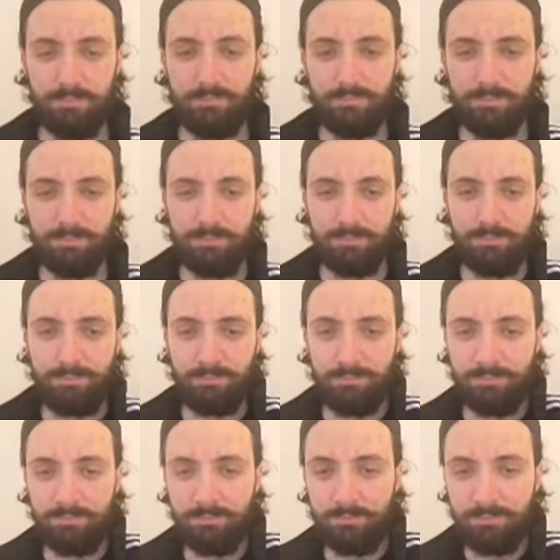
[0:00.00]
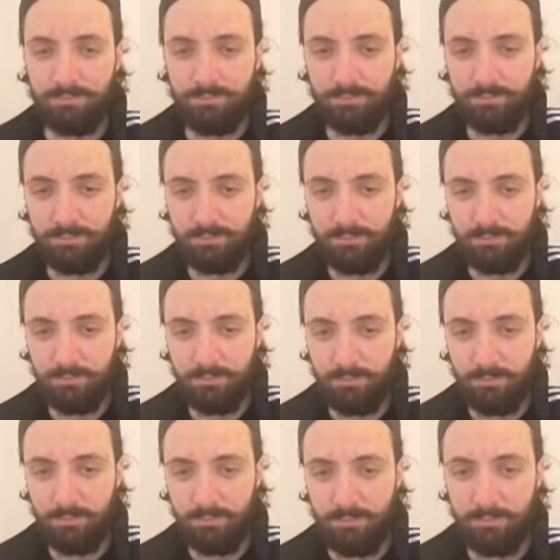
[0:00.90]

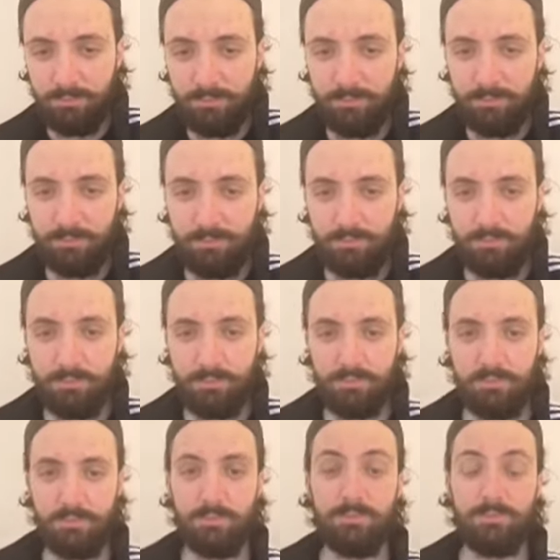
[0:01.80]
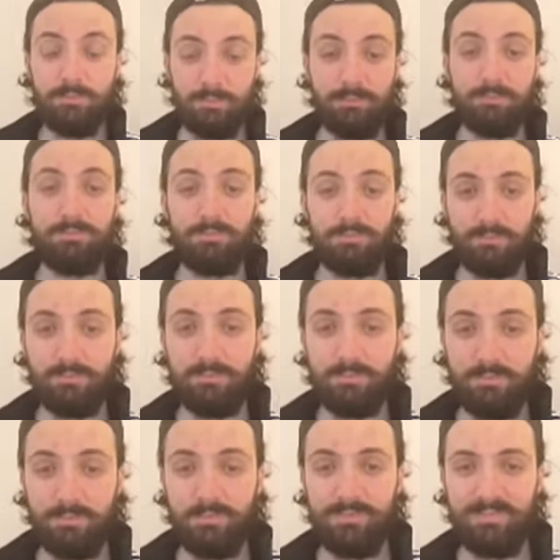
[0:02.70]

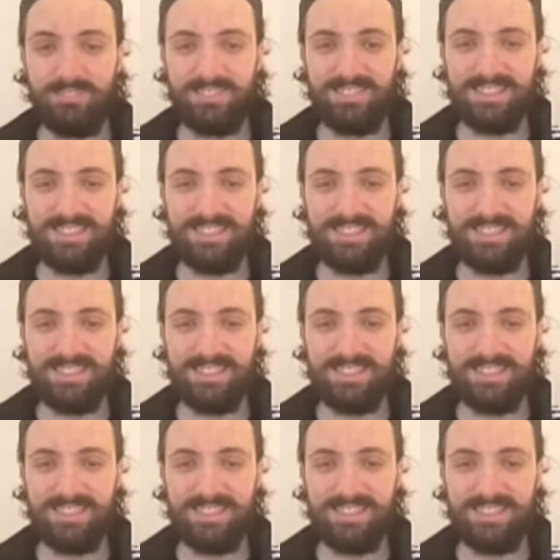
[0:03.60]
[no speech]